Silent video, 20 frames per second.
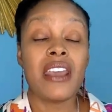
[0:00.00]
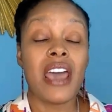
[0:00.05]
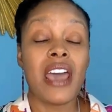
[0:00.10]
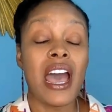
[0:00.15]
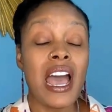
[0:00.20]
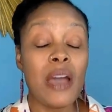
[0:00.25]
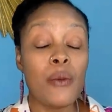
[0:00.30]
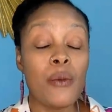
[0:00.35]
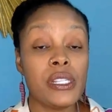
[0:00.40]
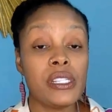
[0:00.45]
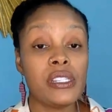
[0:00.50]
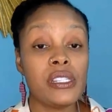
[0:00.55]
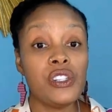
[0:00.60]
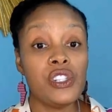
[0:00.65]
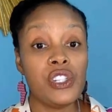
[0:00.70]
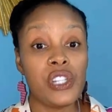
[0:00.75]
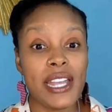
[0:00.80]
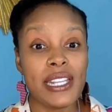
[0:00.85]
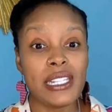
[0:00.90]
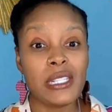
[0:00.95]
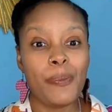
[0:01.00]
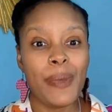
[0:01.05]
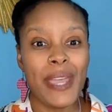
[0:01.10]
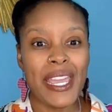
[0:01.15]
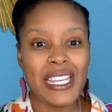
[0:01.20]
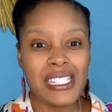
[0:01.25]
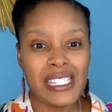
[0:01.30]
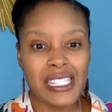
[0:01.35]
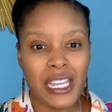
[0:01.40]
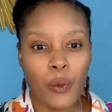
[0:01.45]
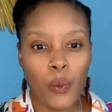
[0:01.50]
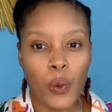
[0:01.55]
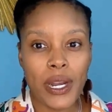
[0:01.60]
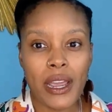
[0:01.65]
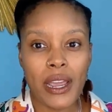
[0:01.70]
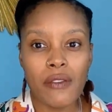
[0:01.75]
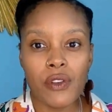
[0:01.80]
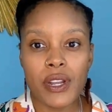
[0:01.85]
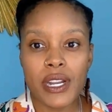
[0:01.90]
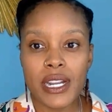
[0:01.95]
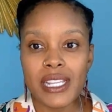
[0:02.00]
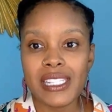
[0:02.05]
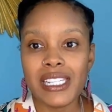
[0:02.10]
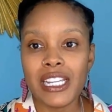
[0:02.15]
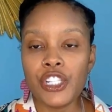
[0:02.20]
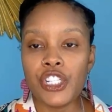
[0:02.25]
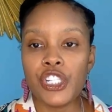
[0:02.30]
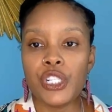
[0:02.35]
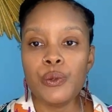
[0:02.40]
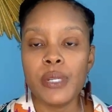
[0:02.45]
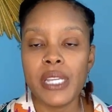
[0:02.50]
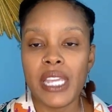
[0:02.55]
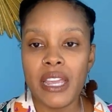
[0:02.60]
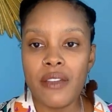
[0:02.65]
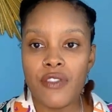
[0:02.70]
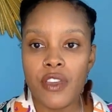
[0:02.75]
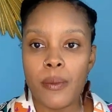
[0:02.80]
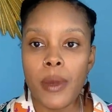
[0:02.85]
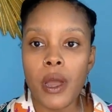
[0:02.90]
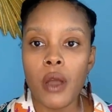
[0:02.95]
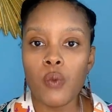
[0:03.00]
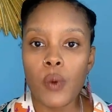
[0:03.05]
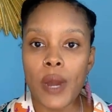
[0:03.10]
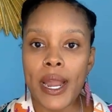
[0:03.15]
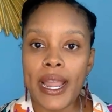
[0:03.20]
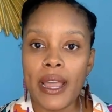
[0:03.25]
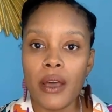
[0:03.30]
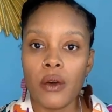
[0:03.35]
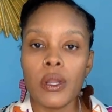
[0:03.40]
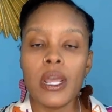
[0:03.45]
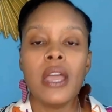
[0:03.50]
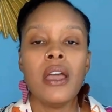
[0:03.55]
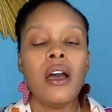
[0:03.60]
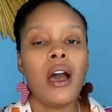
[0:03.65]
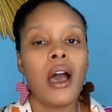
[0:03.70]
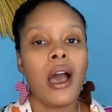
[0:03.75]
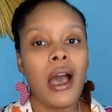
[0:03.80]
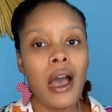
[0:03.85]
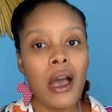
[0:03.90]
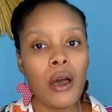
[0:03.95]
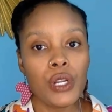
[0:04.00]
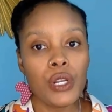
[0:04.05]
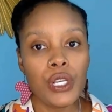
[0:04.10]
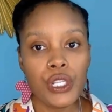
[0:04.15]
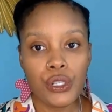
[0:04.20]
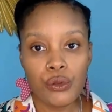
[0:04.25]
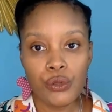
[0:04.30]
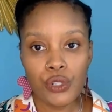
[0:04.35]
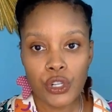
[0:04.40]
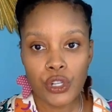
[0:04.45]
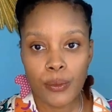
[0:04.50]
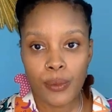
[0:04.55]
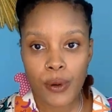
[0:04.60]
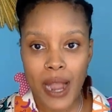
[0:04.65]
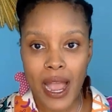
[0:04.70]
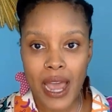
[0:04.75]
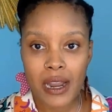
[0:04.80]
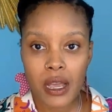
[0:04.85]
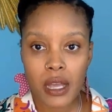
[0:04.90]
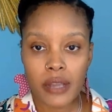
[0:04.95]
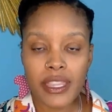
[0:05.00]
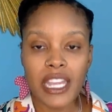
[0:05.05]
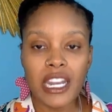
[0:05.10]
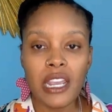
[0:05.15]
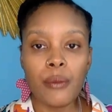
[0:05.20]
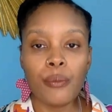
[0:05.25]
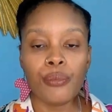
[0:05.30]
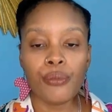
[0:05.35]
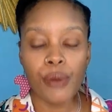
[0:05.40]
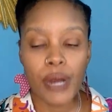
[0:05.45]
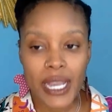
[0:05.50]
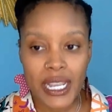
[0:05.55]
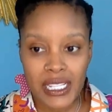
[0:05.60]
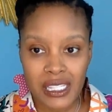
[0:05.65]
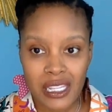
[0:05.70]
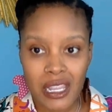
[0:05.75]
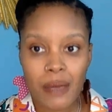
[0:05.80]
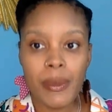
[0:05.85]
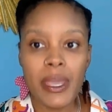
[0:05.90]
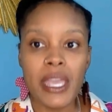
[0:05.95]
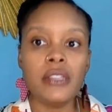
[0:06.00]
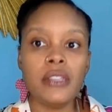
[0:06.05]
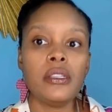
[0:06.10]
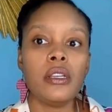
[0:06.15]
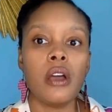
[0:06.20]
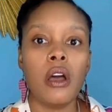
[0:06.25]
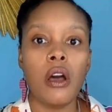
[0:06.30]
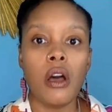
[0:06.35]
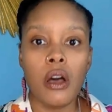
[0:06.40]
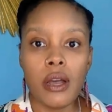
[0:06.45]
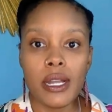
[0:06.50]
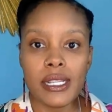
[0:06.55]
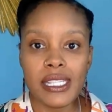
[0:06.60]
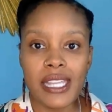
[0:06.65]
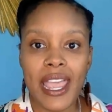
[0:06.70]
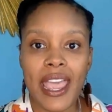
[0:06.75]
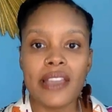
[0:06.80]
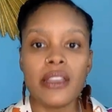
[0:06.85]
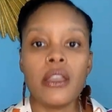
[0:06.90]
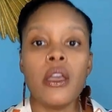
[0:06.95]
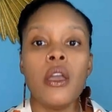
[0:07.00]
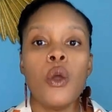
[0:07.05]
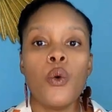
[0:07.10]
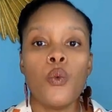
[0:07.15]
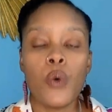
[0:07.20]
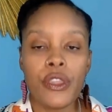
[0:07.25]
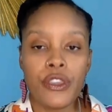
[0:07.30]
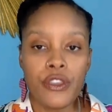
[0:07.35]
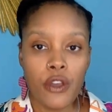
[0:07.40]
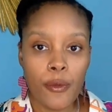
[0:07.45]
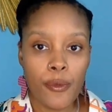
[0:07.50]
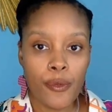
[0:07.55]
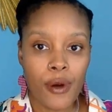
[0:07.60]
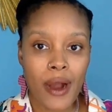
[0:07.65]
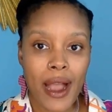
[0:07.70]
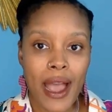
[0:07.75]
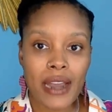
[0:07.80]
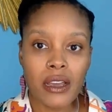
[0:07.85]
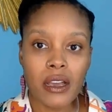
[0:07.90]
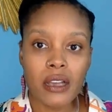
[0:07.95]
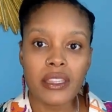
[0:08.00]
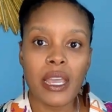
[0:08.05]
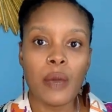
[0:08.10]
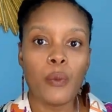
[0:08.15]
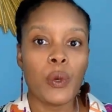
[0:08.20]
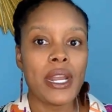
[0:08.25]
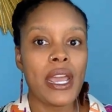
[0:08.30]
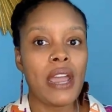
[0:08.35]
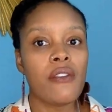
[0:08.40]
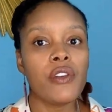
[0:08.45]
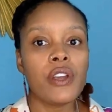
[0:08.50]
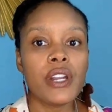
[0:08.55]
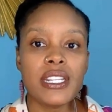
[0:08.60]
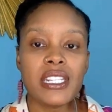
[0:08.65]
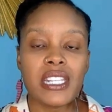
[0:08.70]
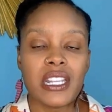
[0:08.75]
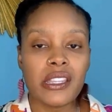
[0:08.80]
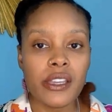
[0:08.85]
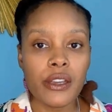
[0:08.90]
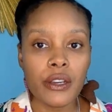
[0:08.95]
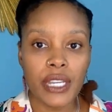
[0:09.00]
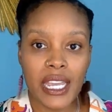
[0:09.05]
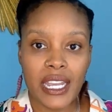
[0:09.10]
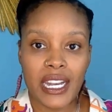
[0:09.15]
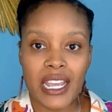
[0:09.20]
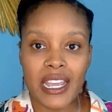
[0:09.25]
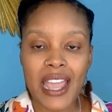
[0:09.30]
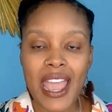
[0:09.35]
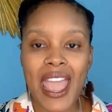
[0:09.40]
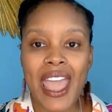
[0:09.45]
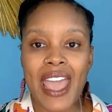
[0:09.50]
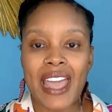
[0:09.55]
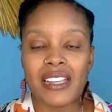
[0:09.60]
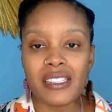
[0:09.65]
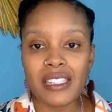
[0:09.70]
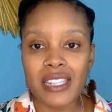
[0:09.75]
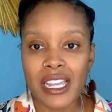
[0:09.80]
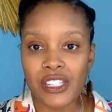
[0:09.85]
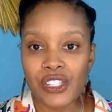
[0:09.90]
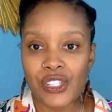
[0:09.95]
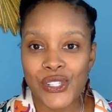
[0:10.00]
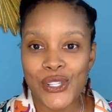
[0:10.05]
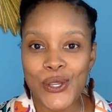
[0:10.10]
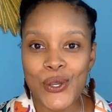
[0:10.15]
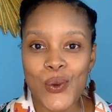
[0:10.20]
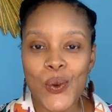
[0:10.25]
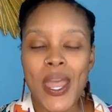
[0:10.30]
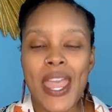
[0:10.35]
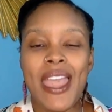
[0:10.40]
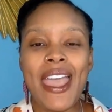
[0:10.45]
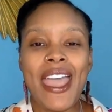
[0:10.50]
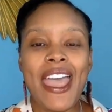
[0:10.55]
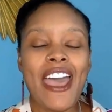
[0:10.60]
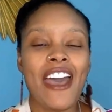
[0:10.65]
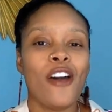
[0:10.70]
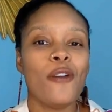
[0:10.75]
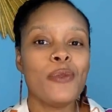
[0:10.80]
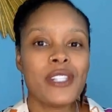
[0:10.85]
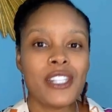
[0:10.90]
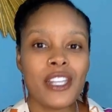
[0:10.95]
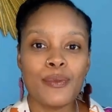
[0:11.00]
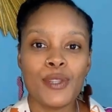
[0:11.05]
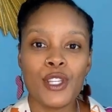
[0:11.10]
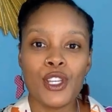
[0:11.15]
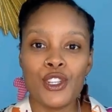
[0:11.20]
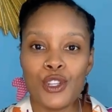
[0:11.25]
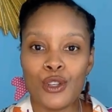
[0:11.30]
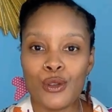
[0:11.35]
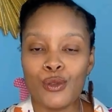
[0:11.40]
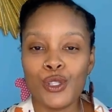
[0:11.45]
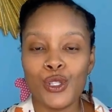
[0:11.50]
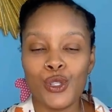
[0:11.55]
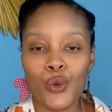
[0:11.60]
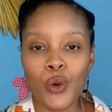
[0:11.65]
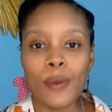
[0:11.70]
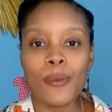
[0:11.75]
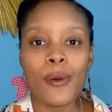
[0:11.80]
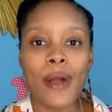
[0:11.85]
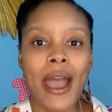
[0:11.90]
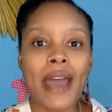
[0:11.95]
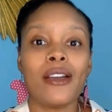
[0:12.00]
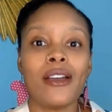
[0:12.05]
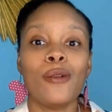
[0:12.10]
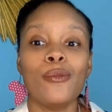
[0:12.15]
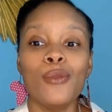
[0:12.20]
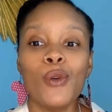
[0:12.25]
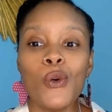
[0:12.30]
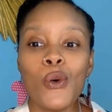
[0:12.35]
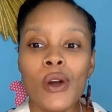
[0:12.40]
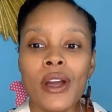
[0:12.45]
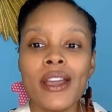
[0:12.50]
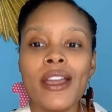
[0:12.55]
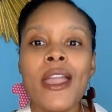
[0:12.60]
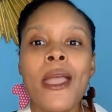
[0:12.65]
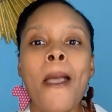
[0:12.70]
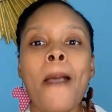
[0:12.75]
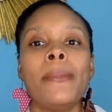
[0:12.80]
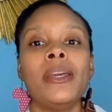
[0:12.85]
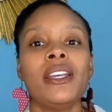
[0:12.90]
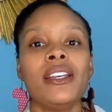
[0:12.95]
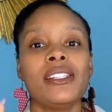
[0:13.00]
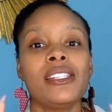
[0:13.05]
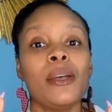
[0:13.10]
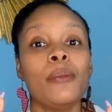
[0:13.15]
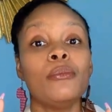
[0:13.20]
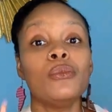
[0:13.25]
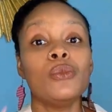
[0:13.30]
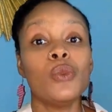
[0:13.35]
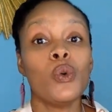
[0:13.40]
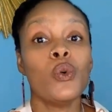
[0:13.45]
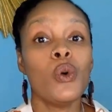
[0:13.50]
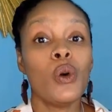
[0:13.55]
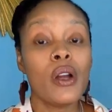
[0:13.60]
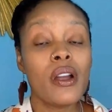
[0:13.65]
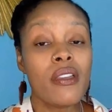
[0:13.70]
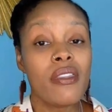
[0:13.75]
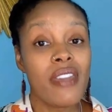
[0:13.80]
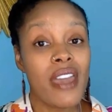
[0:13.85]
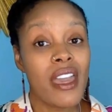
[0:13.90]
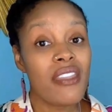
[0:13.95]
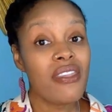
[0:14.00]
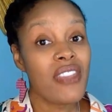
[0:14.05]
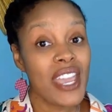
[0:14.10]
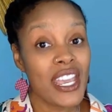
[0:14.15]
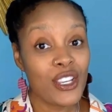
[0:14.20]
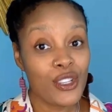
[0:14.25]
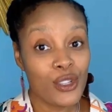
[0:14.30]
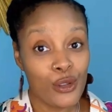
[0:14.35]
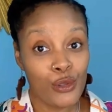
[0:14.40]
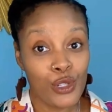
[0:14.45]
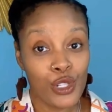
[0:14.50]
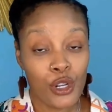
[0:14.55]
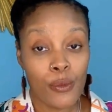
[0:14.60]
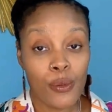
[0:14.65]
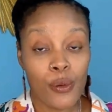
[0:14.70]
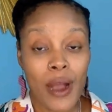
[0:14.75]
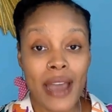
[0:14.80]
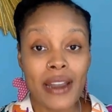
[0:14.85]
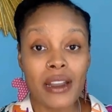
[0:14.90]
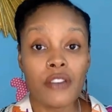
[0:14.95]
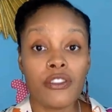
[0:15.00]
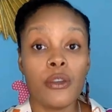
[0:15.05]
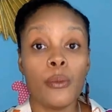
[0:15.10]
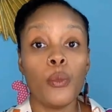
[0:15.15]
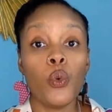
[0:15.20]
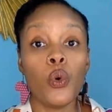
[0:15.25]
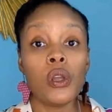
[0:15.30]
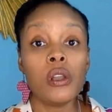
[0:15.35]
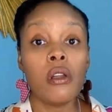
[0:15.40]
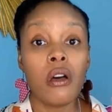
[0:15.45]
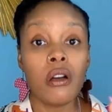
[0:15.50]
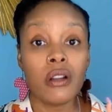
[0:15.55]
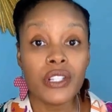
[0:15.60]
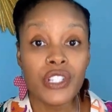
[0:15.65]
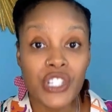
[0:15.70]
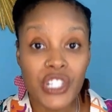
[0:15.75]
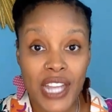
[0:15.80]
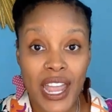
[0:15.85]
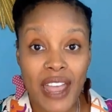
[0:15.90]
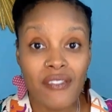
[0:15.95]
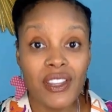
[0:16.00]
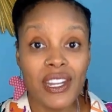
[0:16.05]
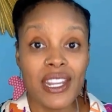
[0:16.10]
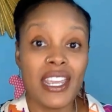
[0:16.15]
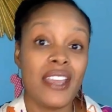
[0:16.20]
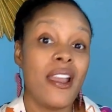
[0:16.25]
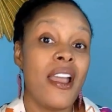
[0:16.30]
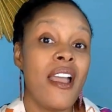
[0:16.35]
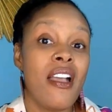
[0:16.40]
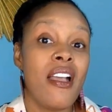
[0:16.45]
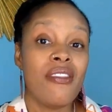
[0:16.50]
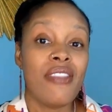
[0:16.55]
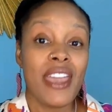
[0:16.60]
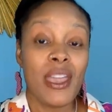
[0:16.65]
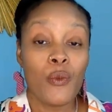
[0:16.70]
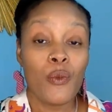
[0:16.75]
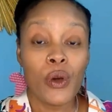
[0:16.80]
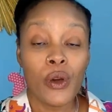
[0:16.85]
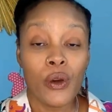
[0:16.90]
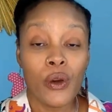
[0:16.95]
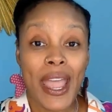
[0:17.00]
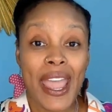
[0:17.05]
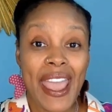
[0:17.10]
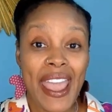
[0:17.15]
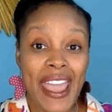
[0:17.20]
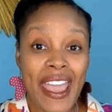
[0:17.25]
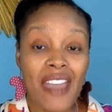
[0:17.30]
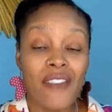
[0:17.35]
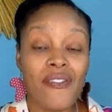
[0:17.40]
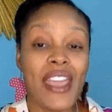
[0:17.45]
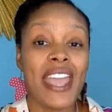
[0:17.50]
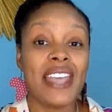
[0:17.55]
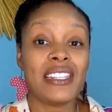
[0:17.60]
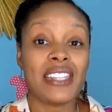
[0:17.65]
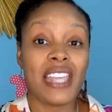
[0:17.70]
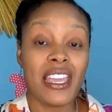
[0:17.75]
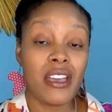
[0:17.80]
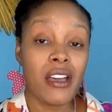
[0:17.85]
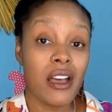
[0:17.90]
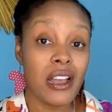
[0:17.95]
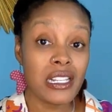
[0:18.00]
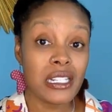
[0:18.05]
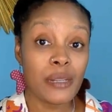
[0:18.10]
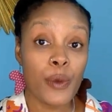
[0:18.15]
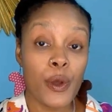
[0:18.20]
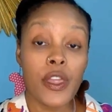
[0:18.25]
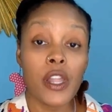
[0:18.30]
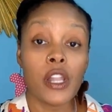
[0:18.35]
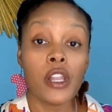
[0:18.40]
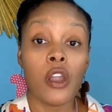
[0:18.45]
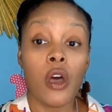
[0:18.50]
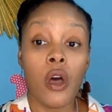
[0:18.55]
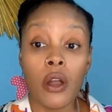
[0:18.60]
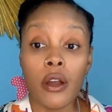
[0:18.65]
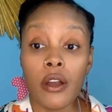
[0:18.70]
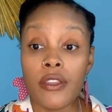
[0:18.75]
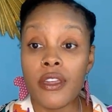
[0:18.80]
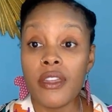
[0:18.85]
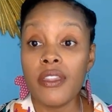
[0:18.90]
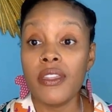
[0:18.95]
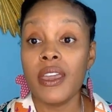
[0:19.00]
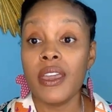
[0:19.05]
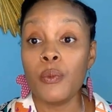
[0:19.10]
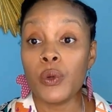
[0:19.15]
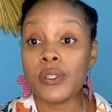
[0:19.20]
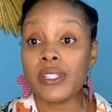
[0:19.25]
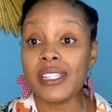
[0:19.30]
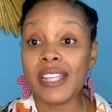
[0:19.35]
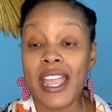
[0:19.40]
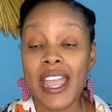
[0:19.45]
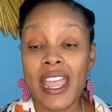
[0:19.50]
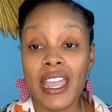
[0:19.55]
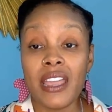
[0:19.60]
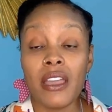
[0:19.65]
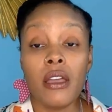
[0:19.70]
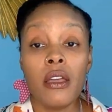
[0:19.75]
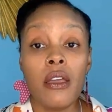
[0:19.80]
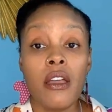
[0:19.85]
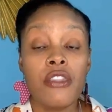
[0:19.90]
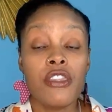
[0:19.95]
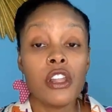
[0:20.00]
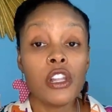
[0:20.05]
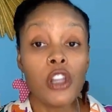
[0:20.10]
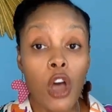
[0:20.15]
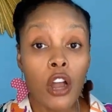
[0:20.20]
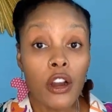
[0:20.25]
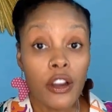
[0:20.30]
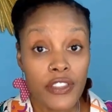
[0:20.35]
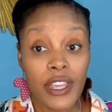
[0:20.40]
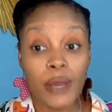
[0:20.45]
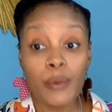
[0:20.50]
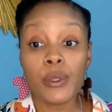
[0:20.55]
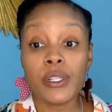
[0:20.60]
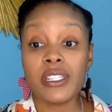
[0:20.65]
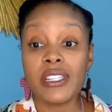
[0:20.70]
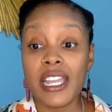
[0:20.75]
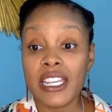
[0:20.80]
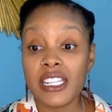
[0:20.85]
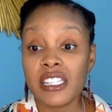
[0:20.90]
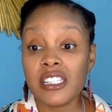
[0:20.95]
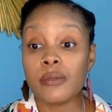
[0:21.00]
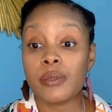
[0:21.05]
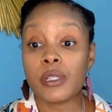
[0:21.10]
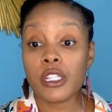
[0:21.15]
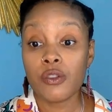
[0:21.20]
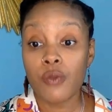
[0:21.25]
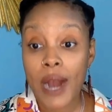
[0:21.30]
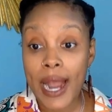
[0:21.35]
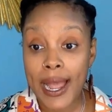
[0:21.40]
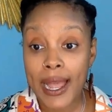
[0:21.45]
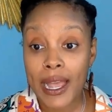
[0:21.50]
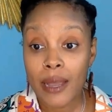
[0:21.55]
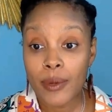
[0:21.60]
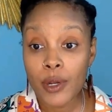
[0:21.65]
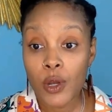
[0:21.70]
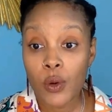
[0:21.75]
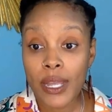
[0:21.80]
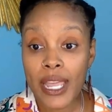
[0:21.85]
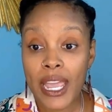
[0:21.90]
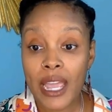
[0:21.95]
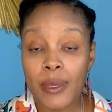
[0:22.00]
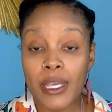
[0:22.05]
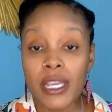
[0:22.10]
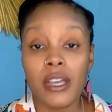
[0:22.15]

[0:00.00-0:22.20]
And I would suggest basing whatever it is that you give them around how to use your product, that it brings them into contact with your product, that whatever it is that they're getting access to helps them to use your product more because the more that they use your product, the more longevity they will have as a customer, the longer that they will stay, the longer they will stay subscribed, okay?